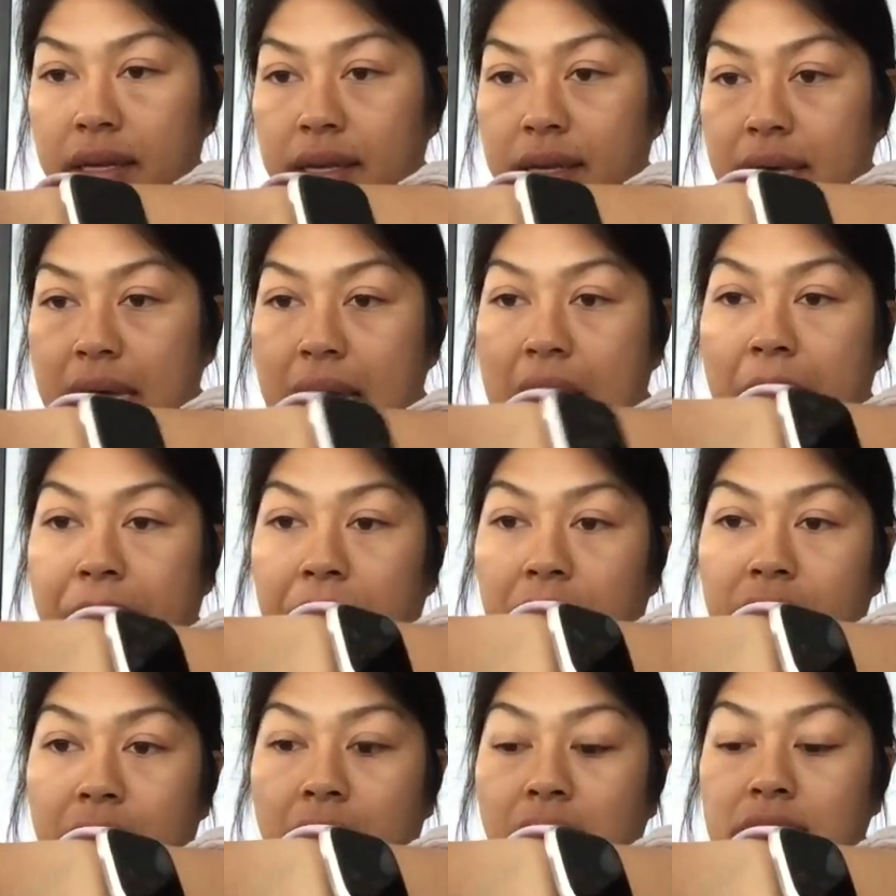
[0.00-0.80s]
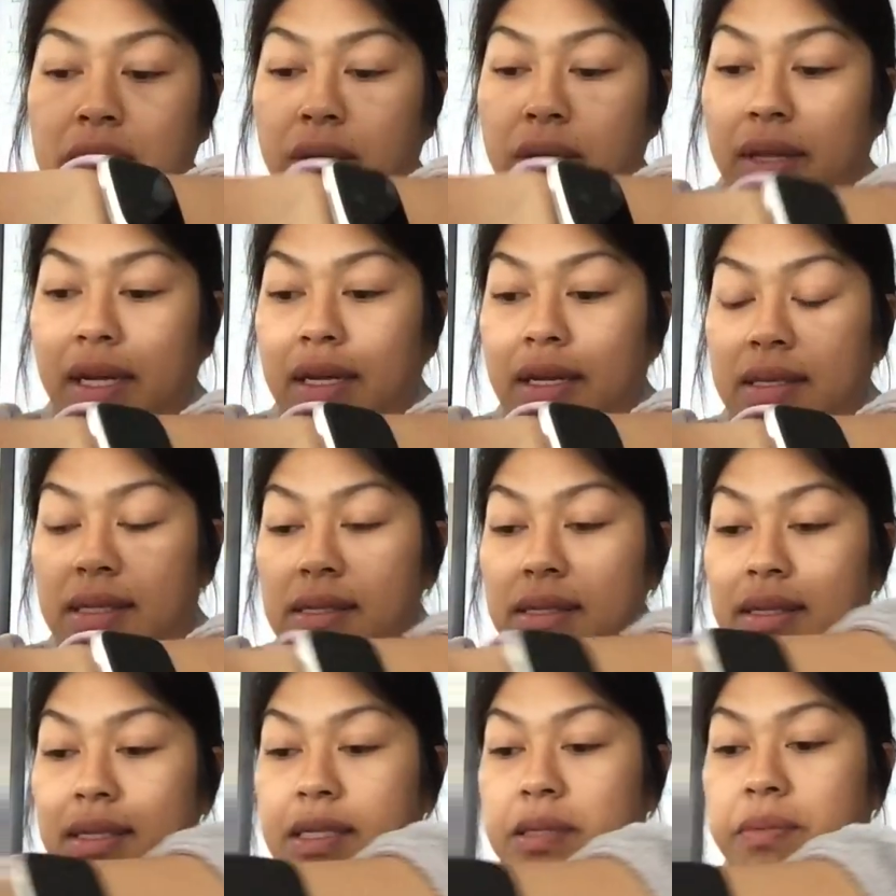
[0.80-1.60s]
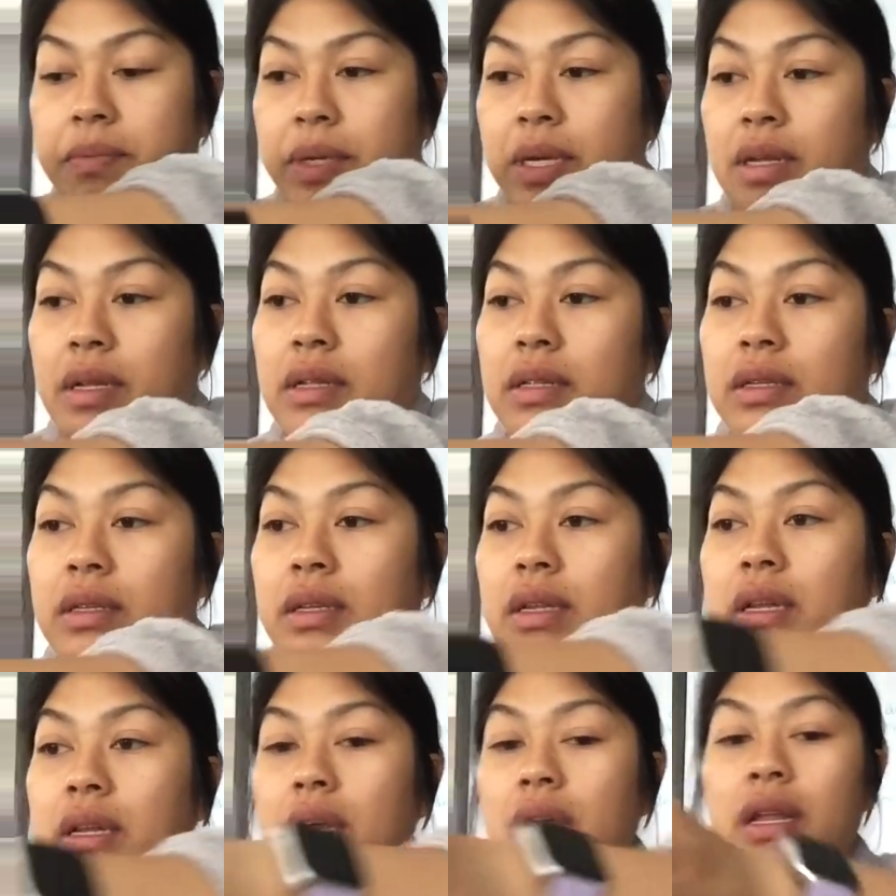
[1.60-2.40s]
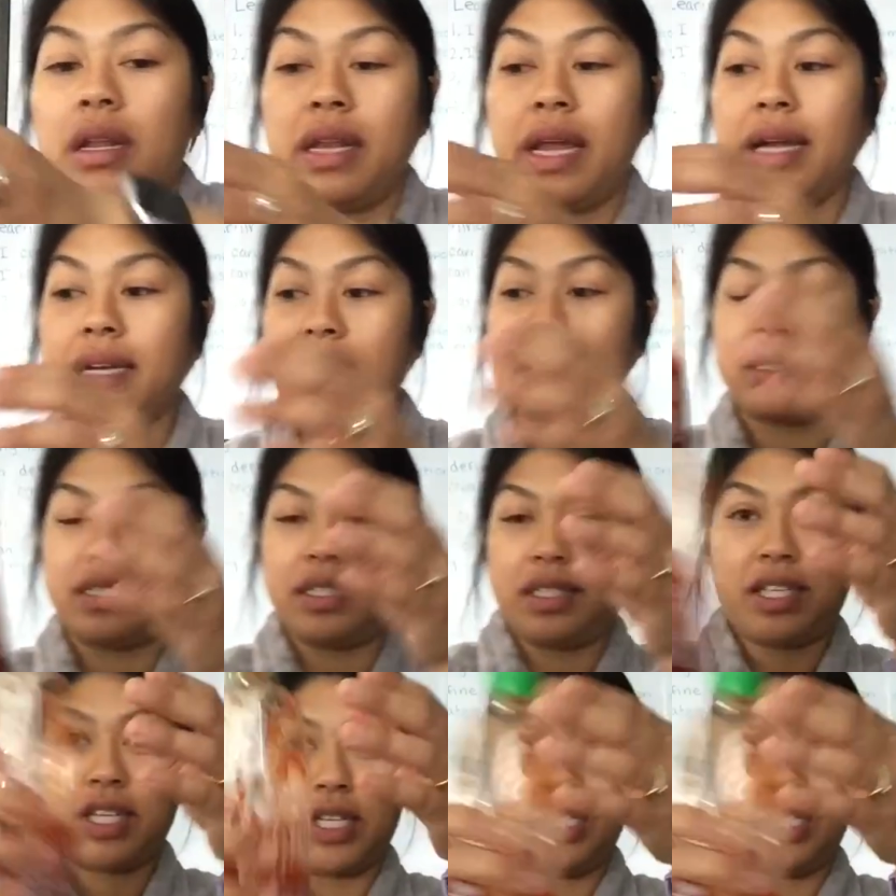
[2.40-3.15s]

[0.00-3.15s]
Capping that so that doesn't spill. Next,